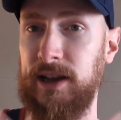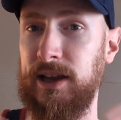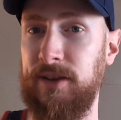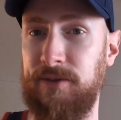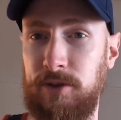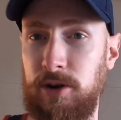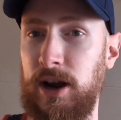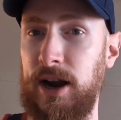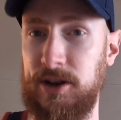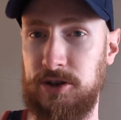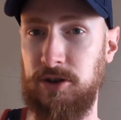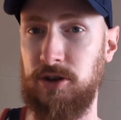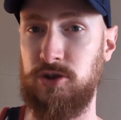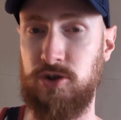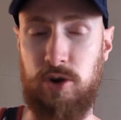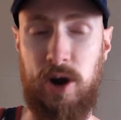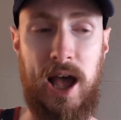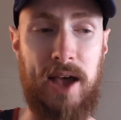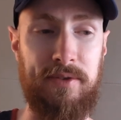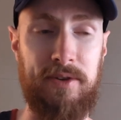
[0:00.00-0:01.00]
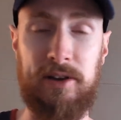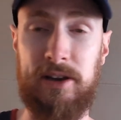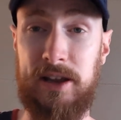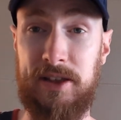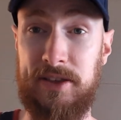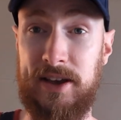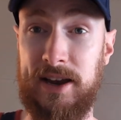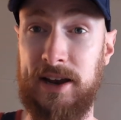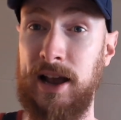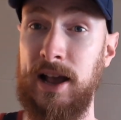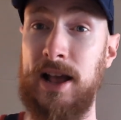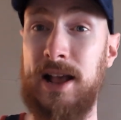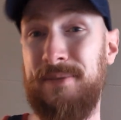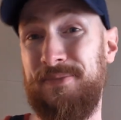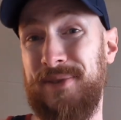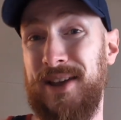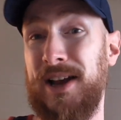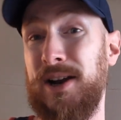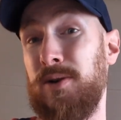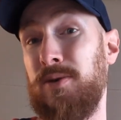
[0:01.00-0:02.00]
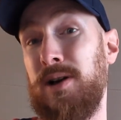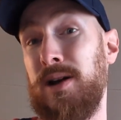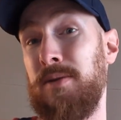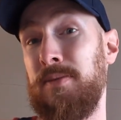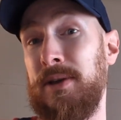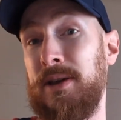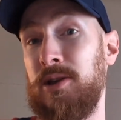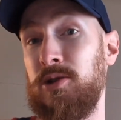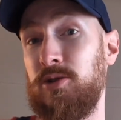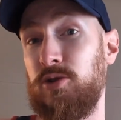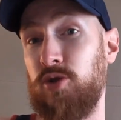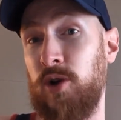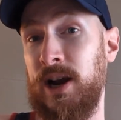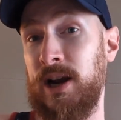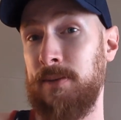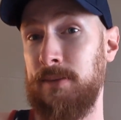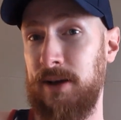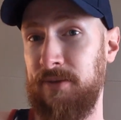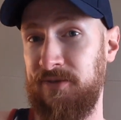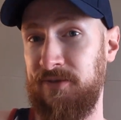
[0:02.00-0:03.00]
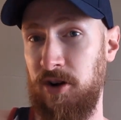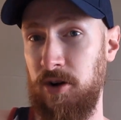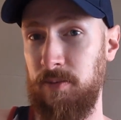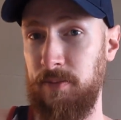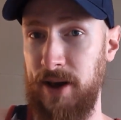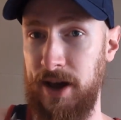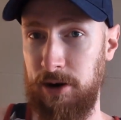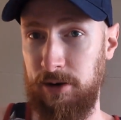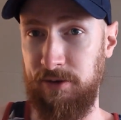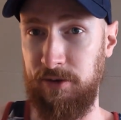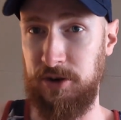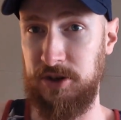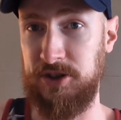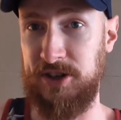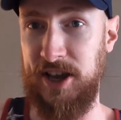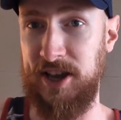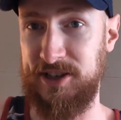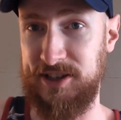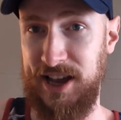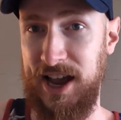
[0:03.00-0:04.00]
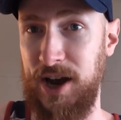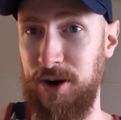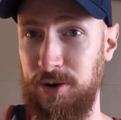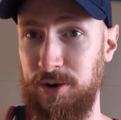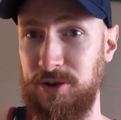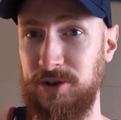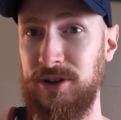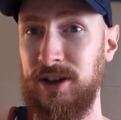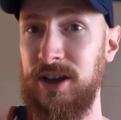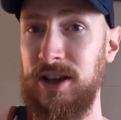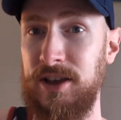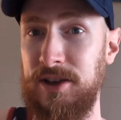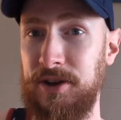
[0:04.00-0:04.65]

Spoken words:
Like, if you're actually traveling or anything, I don't want to be draining my phone battery for 6 hours.